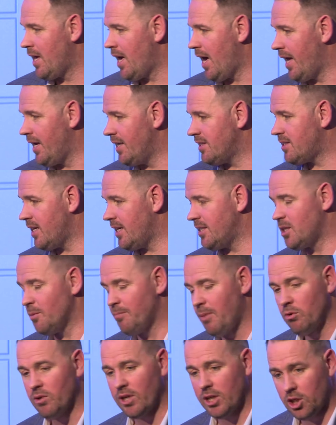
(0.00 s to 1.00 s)
And it's
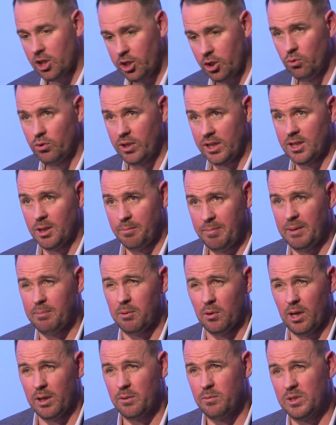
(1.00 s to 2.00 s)
about including the
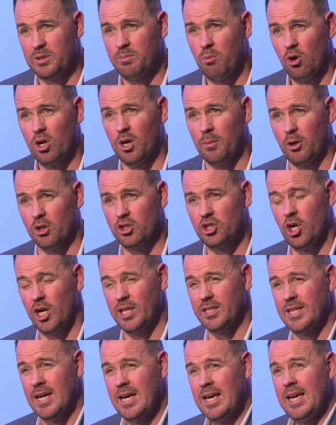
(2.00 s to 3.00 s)
people, like we spoke about
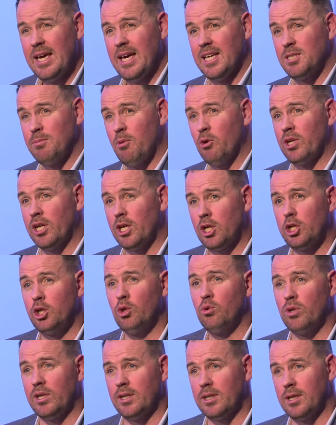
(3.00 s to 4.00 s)
choice. It's about
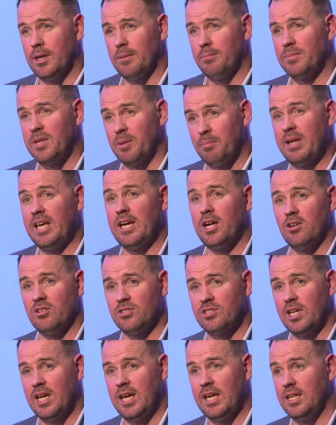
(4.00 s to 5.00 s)
including the
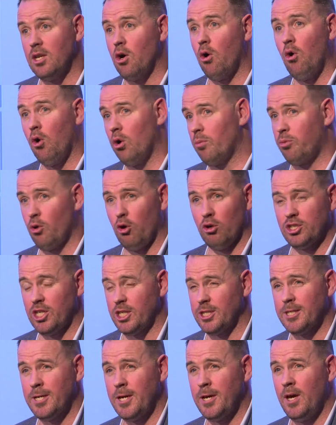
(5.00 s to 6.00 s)
players in the whole
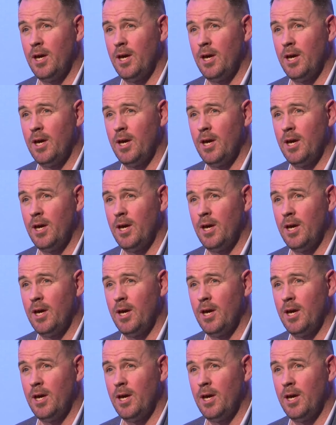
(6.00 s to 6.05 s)
process.